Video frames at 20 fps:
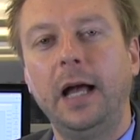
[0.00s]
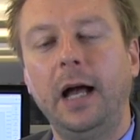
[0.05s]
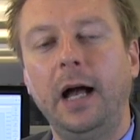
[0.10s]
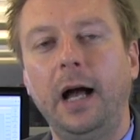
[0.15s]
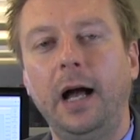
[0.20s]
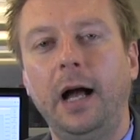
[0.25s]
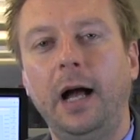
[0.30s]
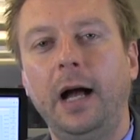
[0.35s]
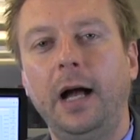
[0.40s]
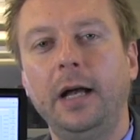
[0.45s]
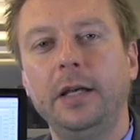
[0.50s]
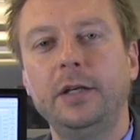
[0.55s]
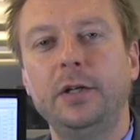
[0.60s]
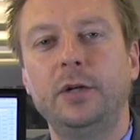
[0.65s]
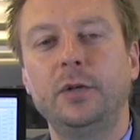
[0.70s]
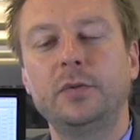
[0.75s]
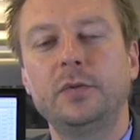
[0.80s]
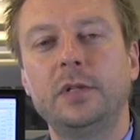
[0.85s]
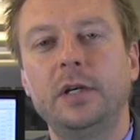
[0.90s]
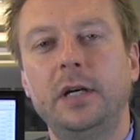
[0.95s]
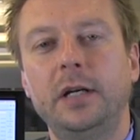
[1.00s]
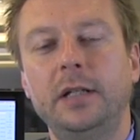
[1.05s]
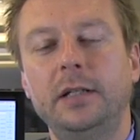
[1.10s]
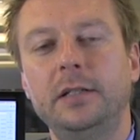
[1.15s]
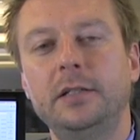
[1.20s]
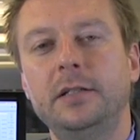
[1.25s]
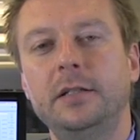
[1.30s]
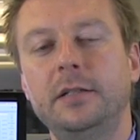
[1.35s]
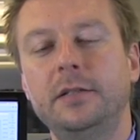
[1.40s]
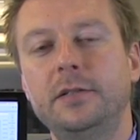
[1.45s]

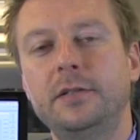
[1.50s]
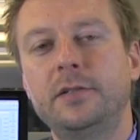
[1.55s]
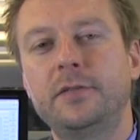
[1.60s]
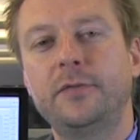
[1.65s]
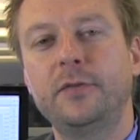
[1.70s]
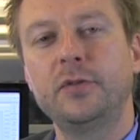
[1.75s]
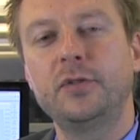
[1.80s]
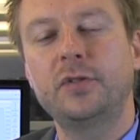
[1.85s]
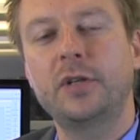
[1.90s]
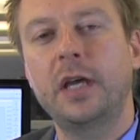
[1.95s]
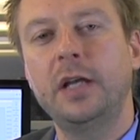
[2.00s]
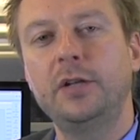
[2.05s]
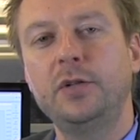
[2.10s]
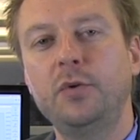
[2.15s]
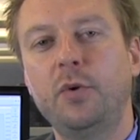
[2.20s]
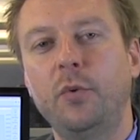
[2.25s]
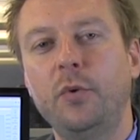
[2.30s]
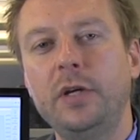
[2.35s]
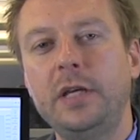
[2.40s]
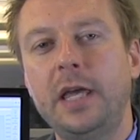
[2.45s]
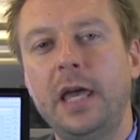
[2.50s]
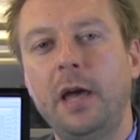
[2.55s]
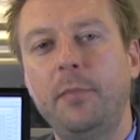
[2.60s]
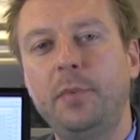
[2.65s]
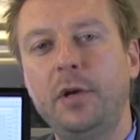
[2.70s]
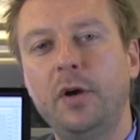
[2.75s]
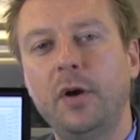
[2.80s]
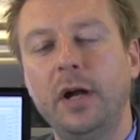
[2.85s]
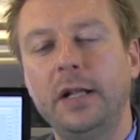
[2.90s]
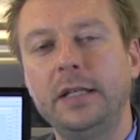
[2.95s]
Let's first kind of do a
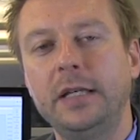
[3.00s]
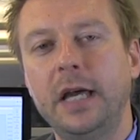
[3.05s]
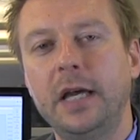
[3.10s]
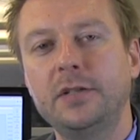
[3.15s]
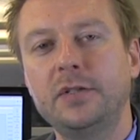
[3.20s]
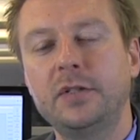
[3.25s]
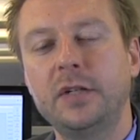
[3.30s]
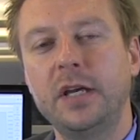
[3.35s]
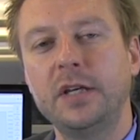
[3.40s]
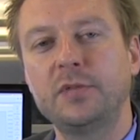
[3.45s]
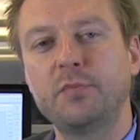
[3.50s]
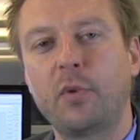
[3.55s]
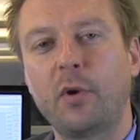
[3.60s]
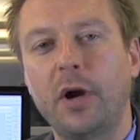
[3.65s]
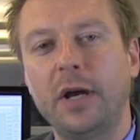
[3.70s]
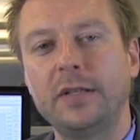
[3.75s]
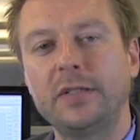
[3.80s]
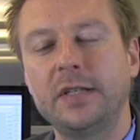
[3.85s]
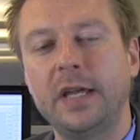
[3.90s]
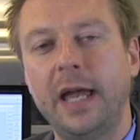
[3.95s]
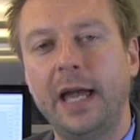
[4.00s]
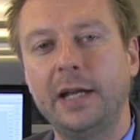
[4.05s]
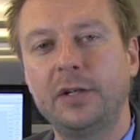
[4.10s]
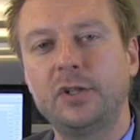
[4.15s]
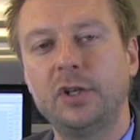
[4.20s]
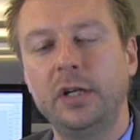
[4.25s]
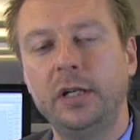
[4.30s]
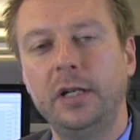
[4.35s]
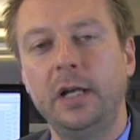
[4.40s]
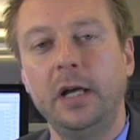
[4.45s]
recap here on yesterday's price
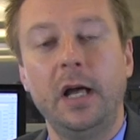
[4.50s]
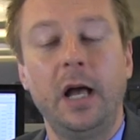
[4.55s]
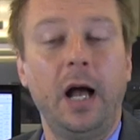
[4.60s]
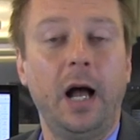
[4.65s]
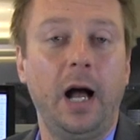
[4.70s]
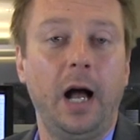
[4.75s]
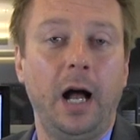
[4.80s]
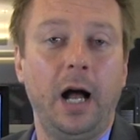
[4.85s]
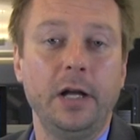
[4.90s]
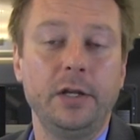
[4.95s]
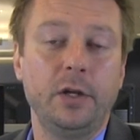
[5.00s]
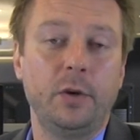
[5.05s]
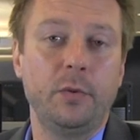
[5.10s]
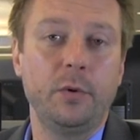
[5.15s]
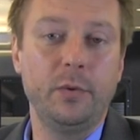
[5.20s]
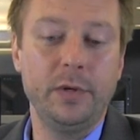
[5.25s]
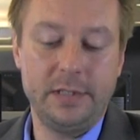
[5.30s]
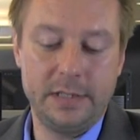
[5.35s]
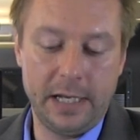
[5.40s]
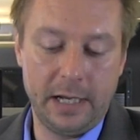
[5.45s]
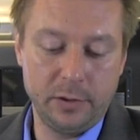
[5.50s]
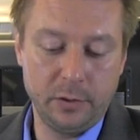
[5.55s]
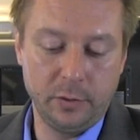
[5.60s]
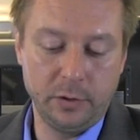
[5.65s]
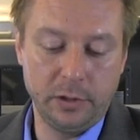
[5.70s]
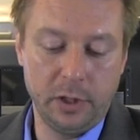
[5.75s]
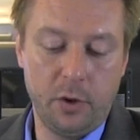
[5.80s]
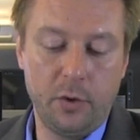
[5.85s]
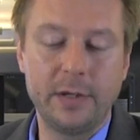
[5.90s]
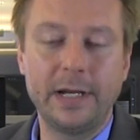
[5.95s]
action. We went down to
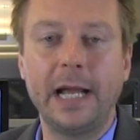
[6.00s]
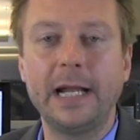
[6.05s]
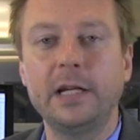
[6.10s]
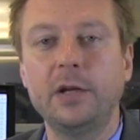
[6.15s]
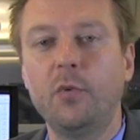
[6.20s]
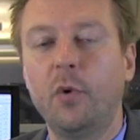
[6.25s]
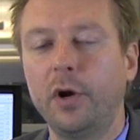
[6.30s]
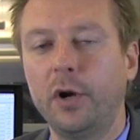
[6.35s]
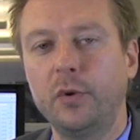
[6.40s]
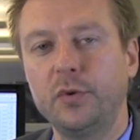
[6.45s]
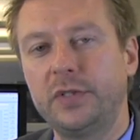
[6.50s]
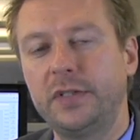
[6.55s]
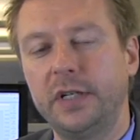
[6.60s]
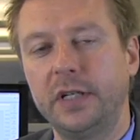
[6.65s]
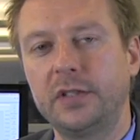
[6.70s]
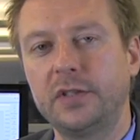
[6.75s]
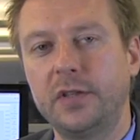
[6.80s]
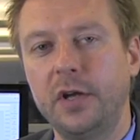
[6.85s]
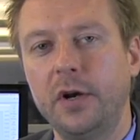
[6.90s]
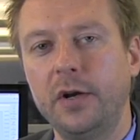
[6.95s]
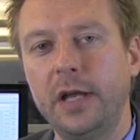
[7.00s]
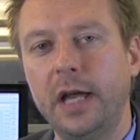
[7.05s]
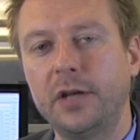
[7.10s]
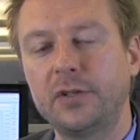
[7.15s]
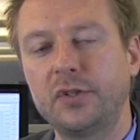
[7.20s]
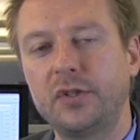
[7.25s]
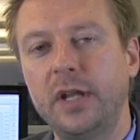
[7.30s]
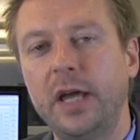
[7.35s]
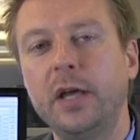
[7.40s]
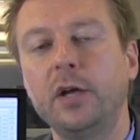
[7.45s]
a low of 91.06 there
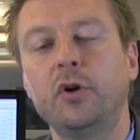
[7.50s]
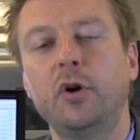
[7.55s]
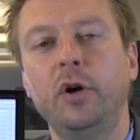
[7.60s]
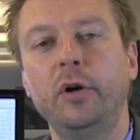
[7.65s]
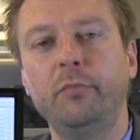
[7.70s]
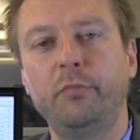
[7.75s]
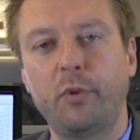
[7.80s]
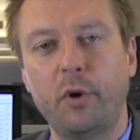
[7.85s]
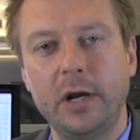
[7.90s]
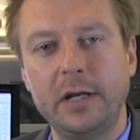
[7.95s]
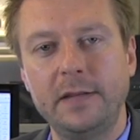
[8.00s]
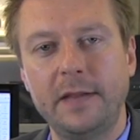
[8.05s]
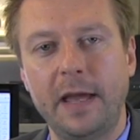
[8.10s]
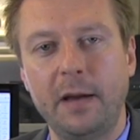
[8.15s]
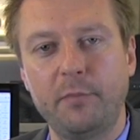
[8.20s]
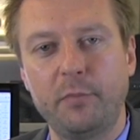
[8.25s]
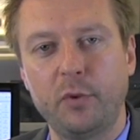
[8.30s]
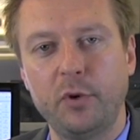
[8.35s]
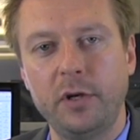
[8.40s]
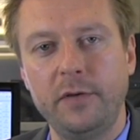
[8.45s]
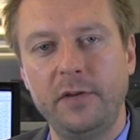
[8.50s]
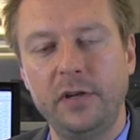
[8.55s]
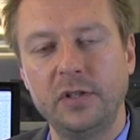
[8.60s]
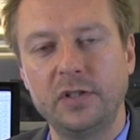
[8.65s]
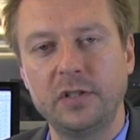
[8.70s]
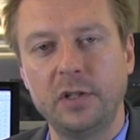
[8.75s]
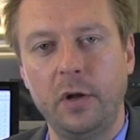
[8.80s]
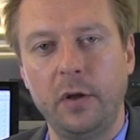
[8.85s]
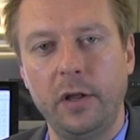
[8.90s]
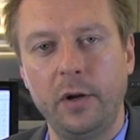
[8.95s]
yesterday. Couldn't break that
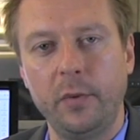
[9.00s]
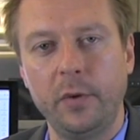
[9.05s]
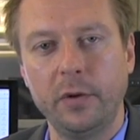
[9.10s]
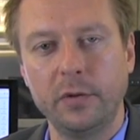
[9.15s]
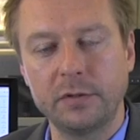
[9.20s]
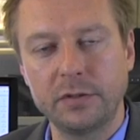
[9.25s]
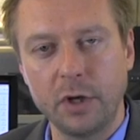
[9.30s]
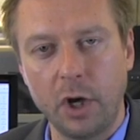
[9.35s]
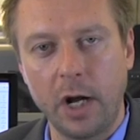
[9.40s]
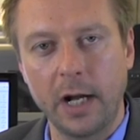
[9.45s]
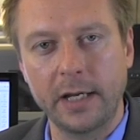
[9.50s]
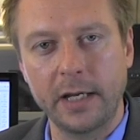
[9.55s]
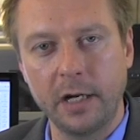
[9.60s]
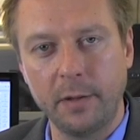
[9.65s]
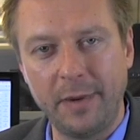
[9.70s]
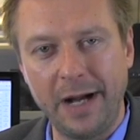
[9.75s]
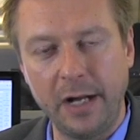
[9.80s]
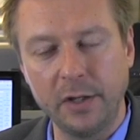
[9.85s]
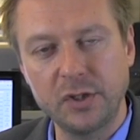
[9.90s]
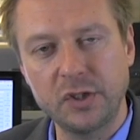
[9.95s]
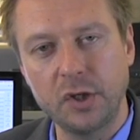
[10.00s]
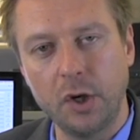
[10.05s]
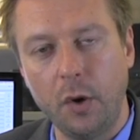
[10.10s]
previous low that we were talking about.